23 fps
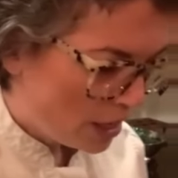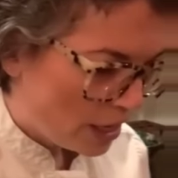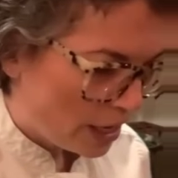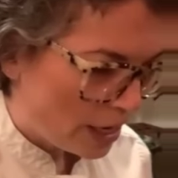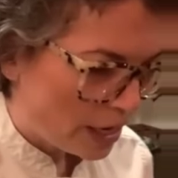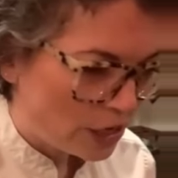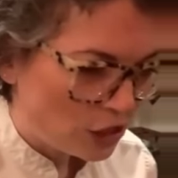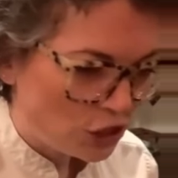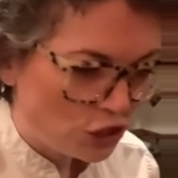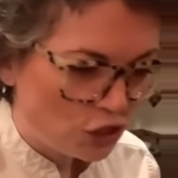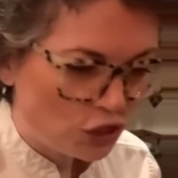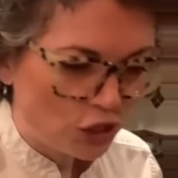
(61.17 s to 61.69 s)

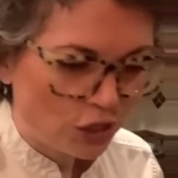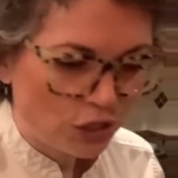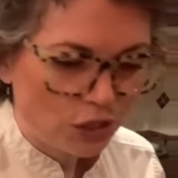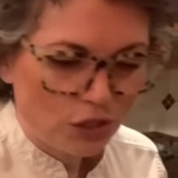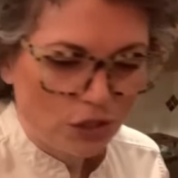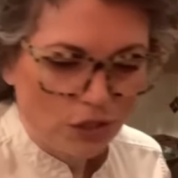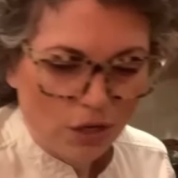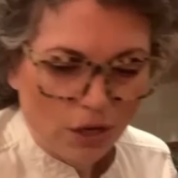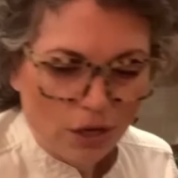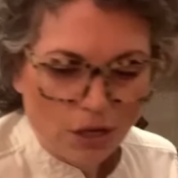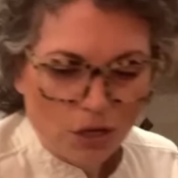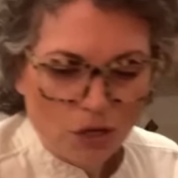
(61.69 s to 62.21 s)
is
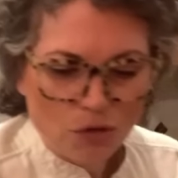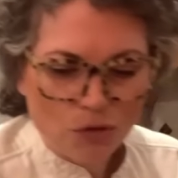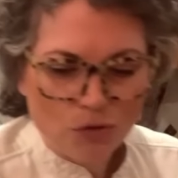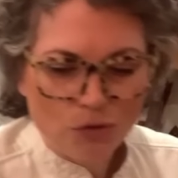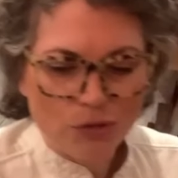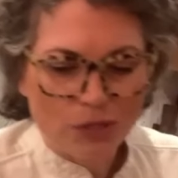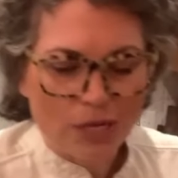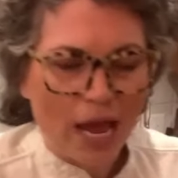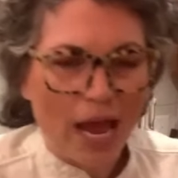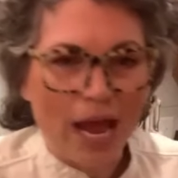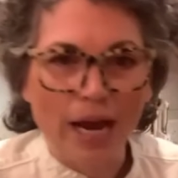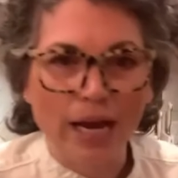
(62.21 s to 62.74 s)
just use
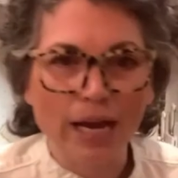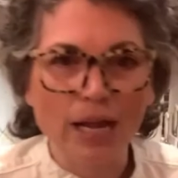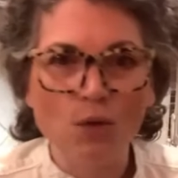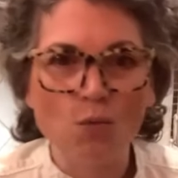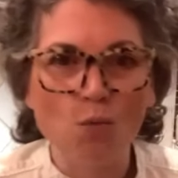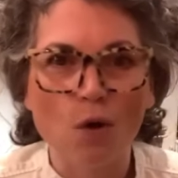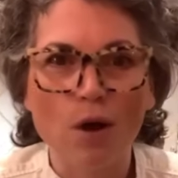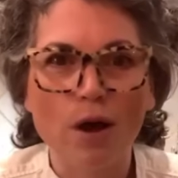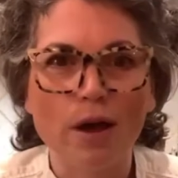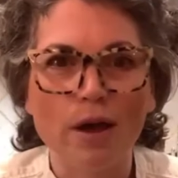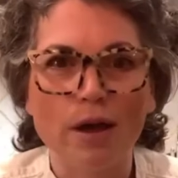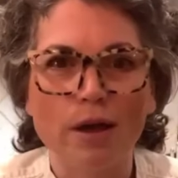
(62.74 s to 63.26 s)
any
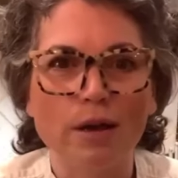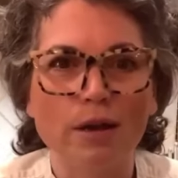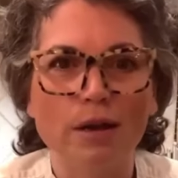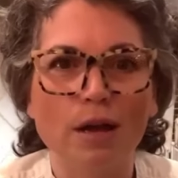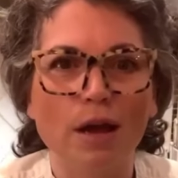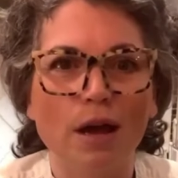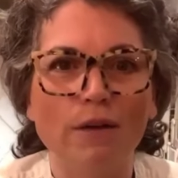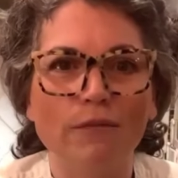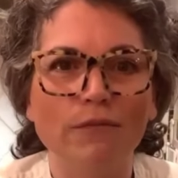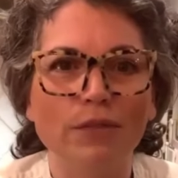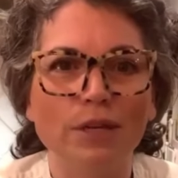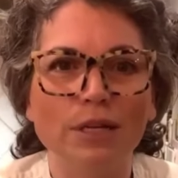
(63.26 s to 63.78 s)
one
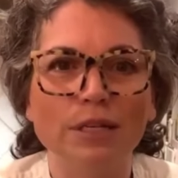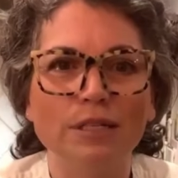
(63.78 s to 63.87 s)
of these